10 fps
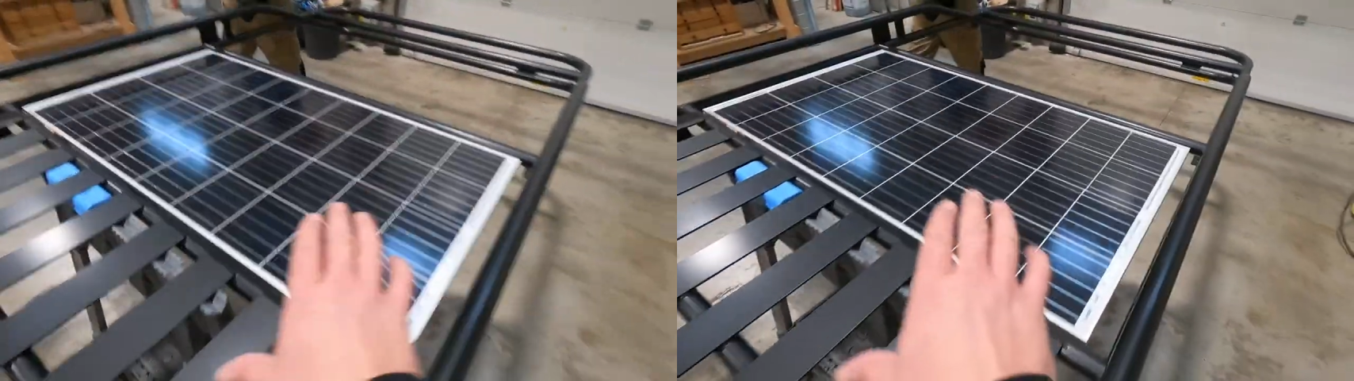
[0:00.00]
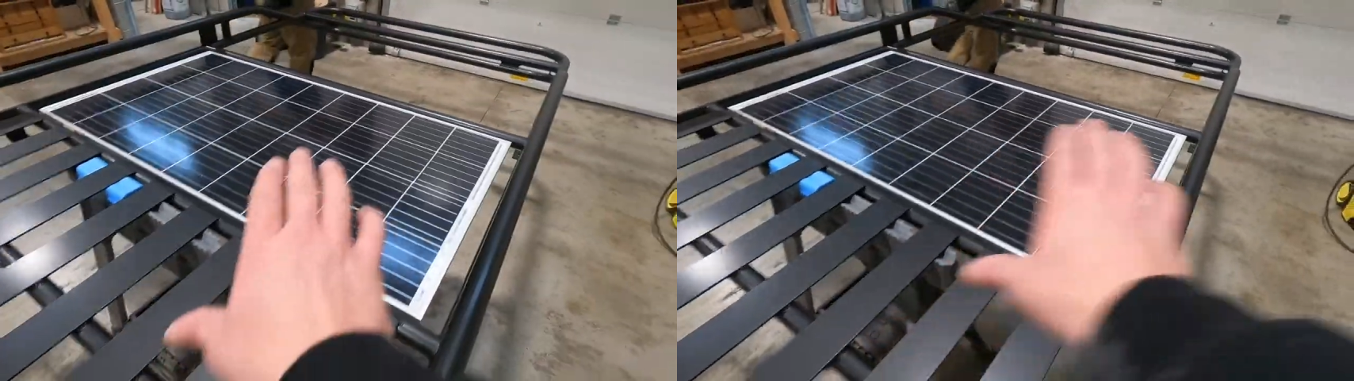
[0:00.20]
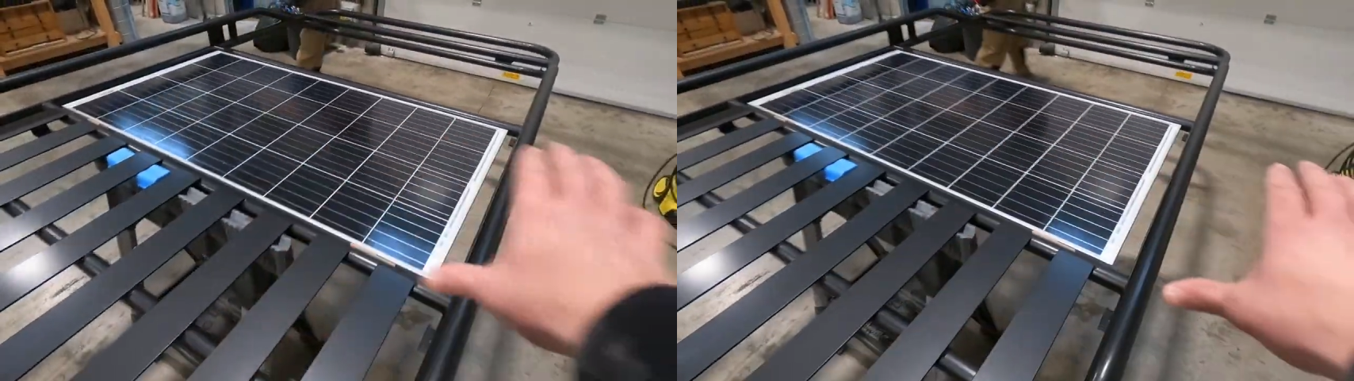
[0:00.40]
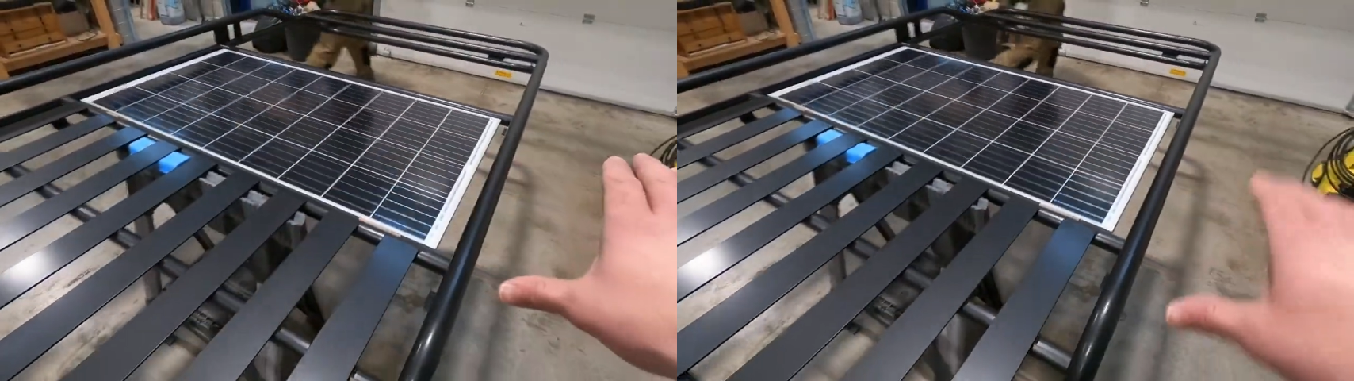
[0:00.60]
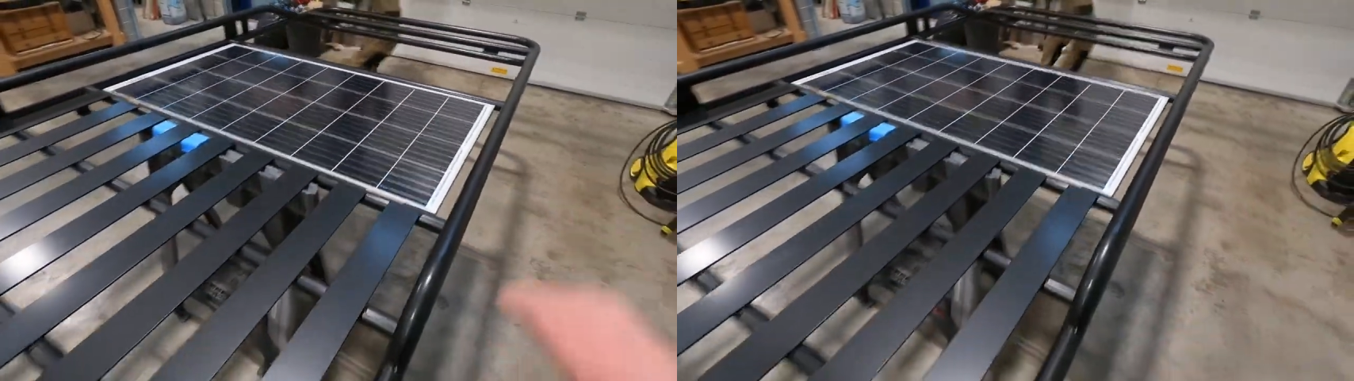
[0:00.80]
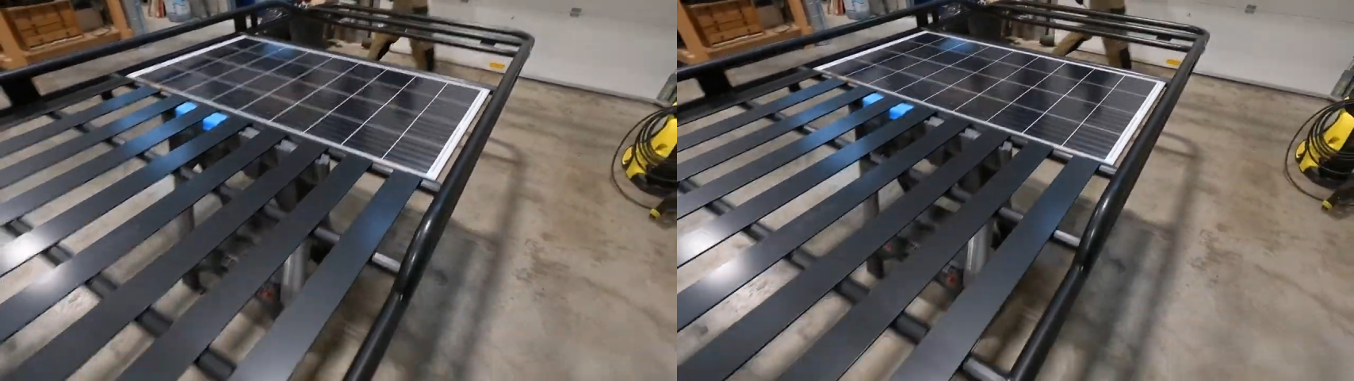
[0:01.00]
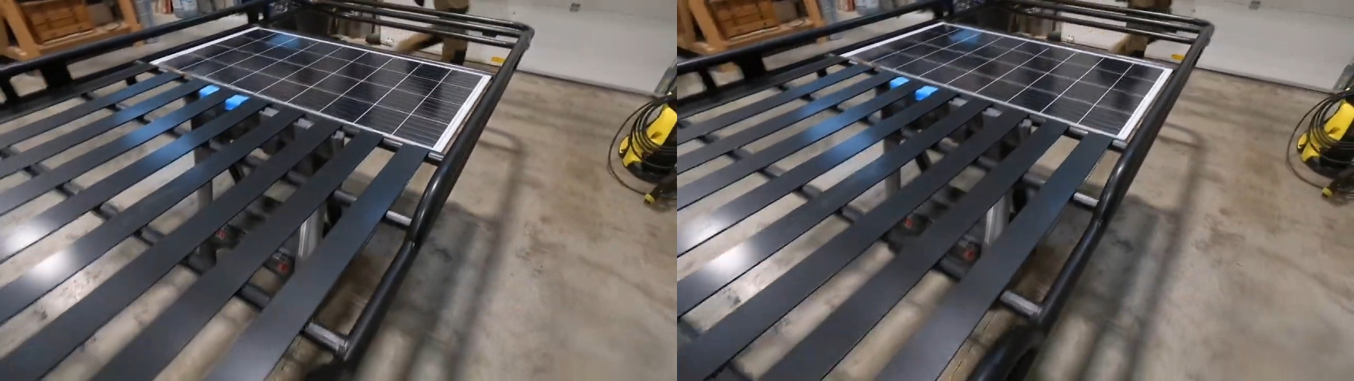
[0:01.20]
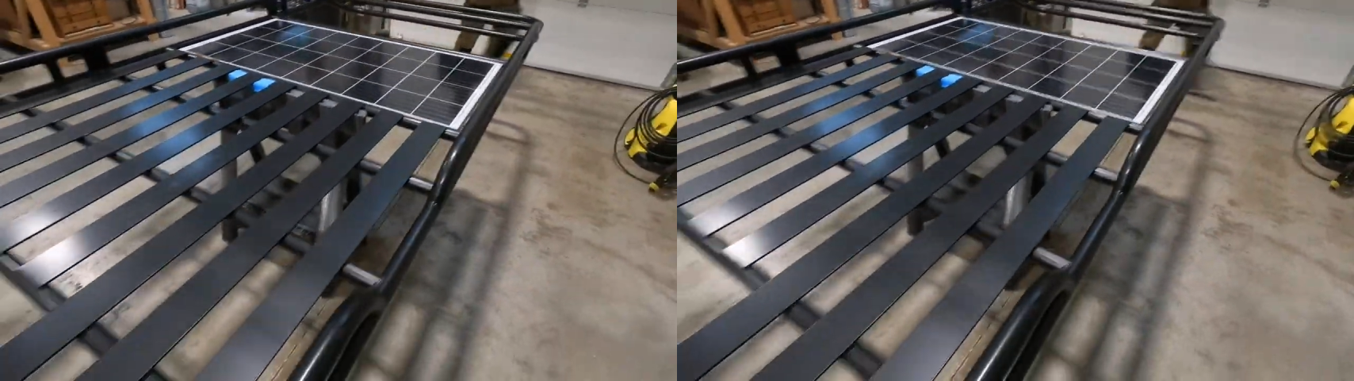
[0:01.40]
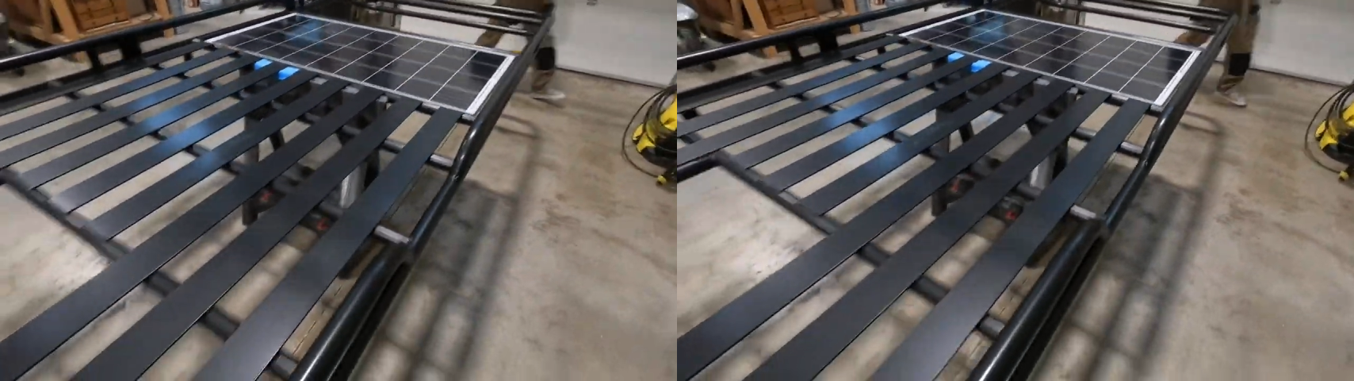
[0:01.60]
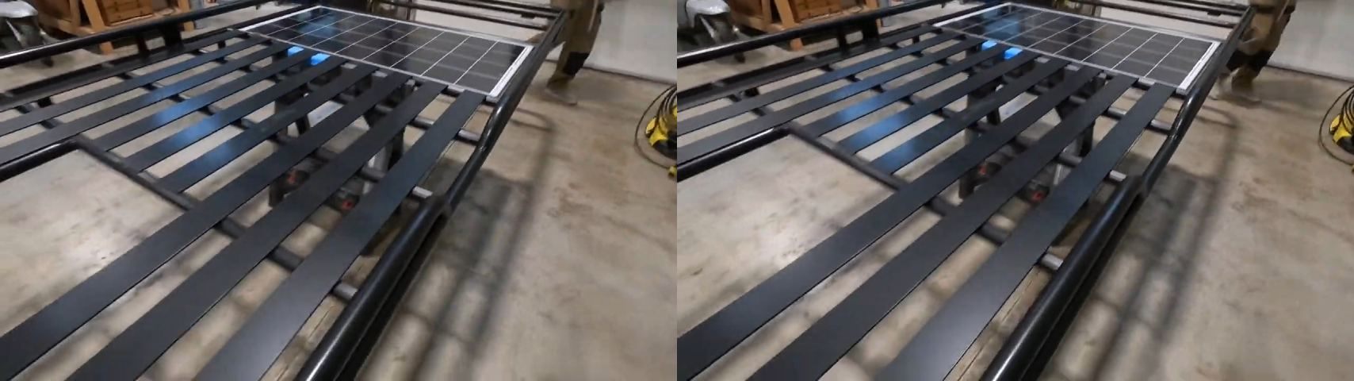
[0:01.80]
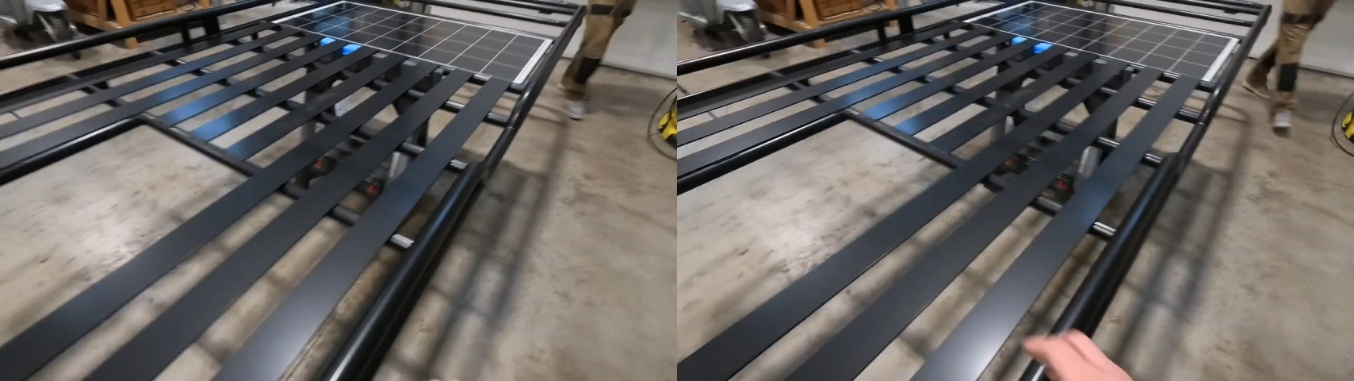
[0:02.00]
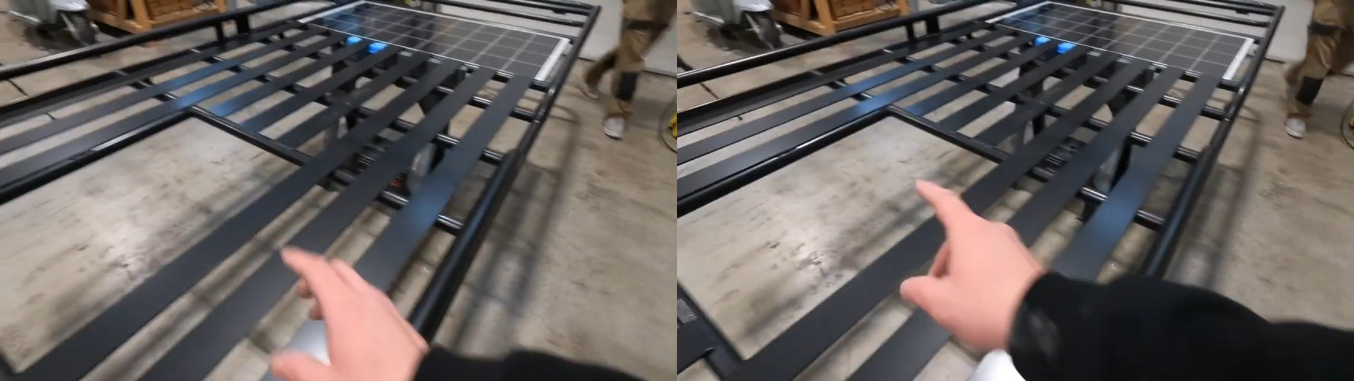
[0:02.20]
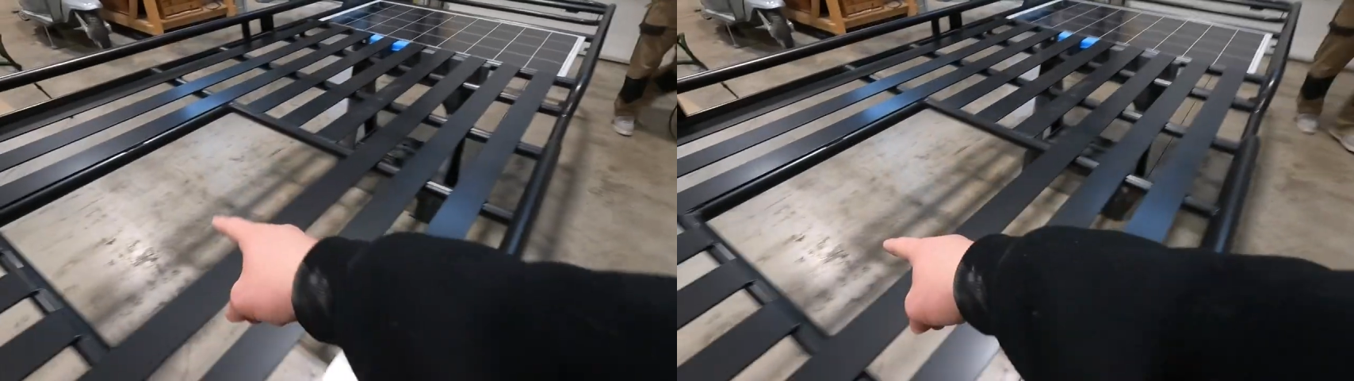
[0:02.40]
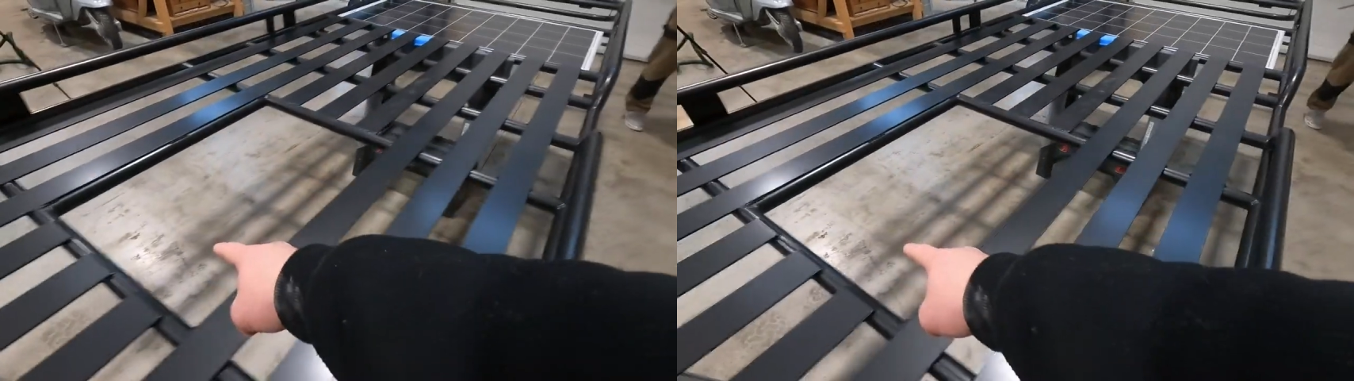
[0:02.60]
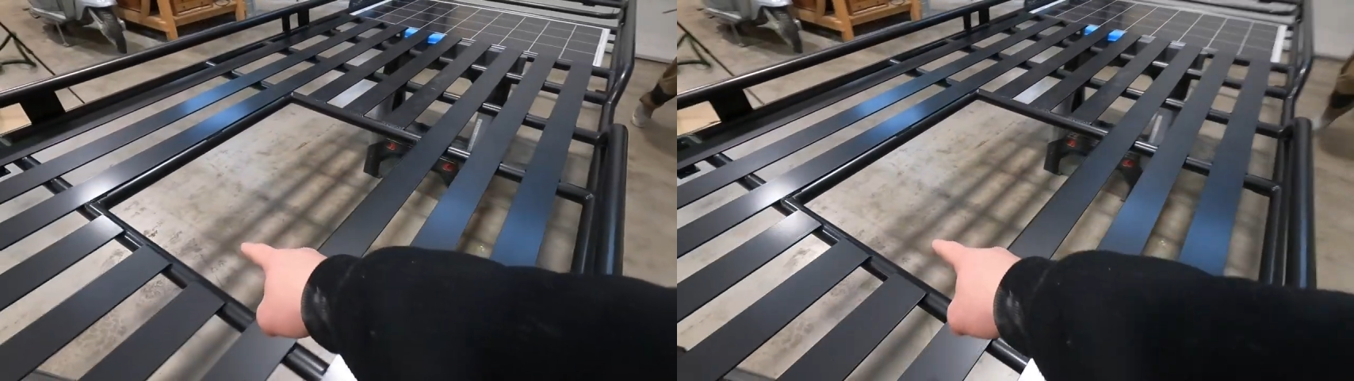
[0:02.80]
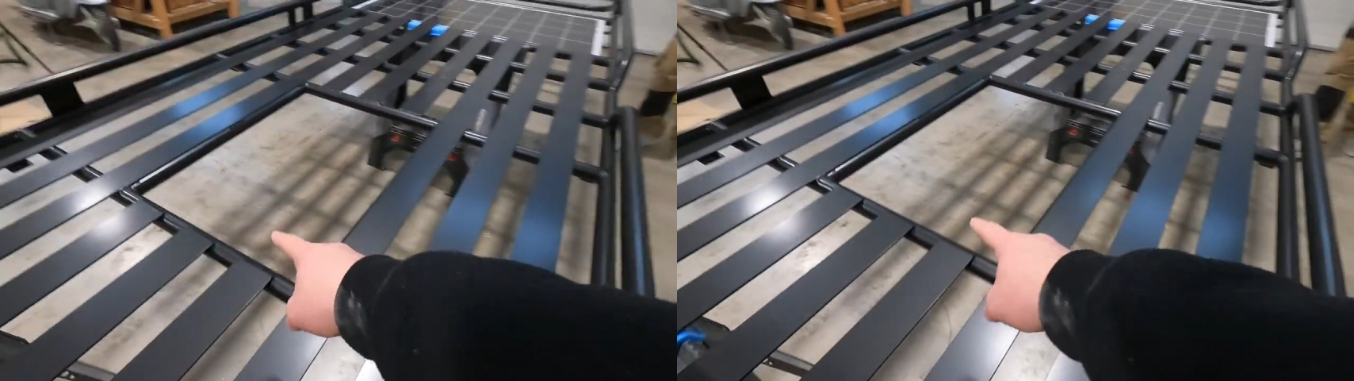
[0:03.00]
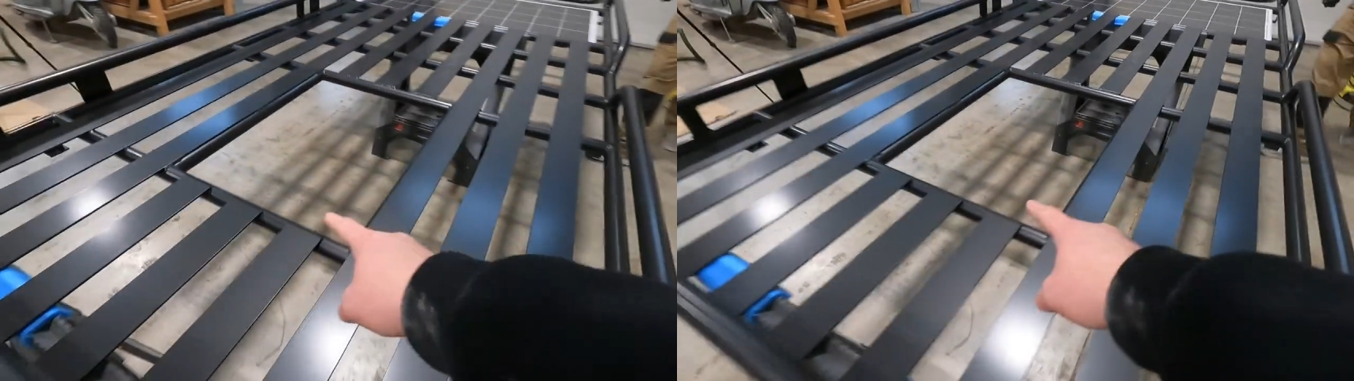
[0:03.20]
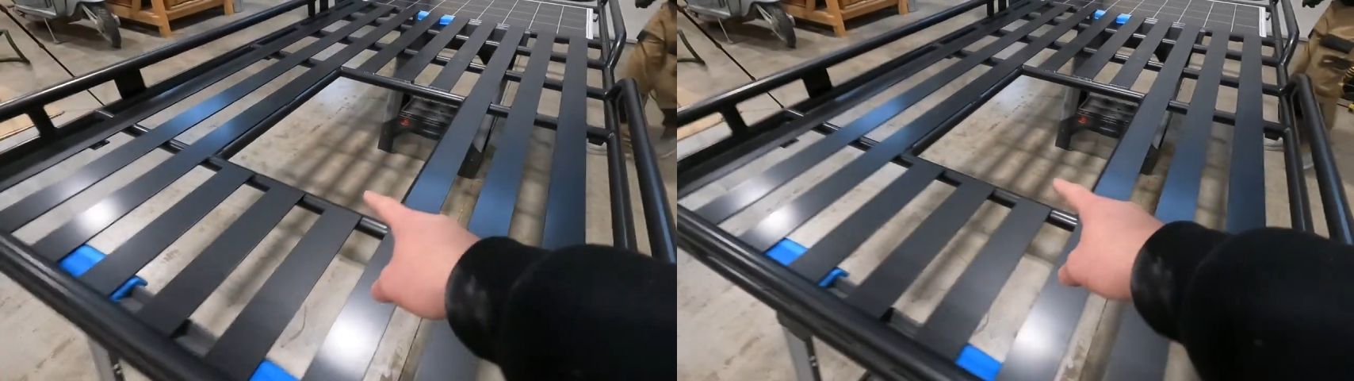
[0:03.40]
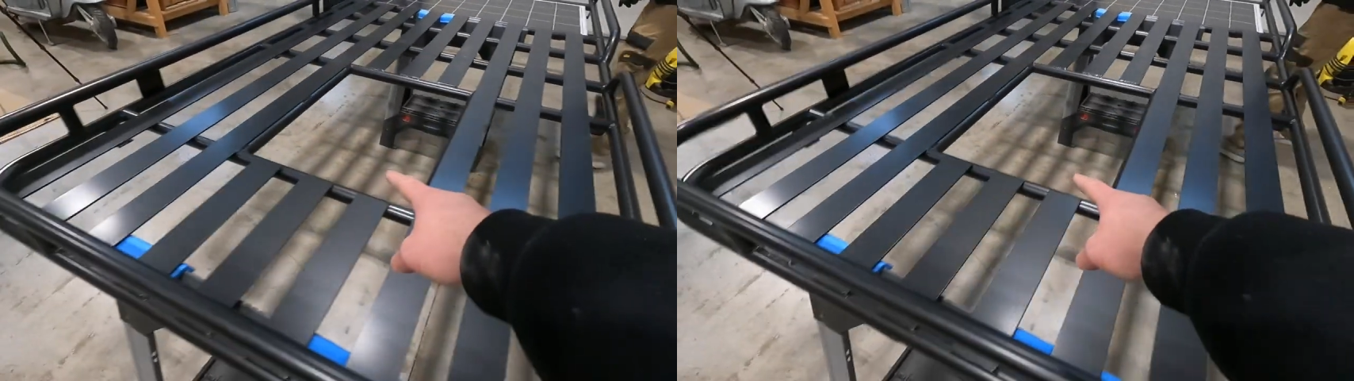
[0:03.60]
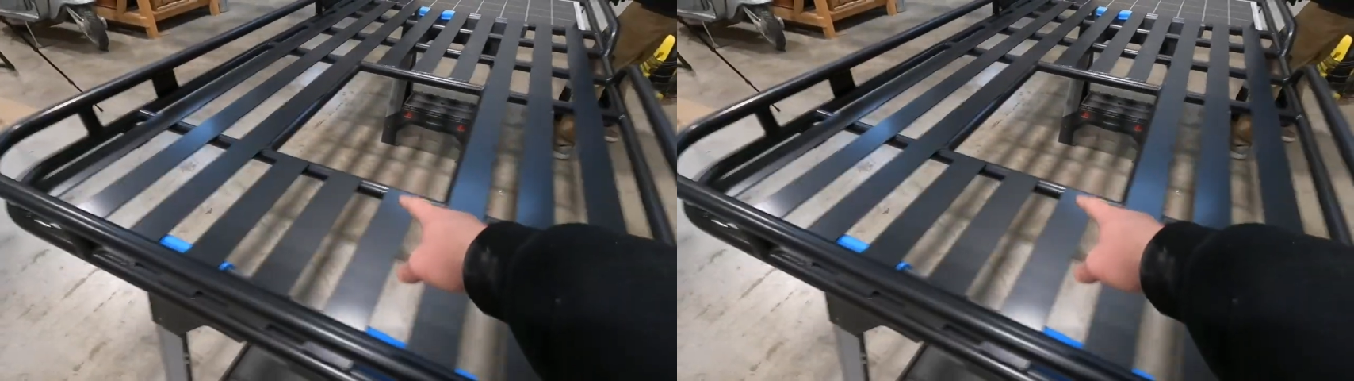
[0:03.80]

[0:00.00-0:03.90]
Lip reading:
Nobody's mouth can be seen.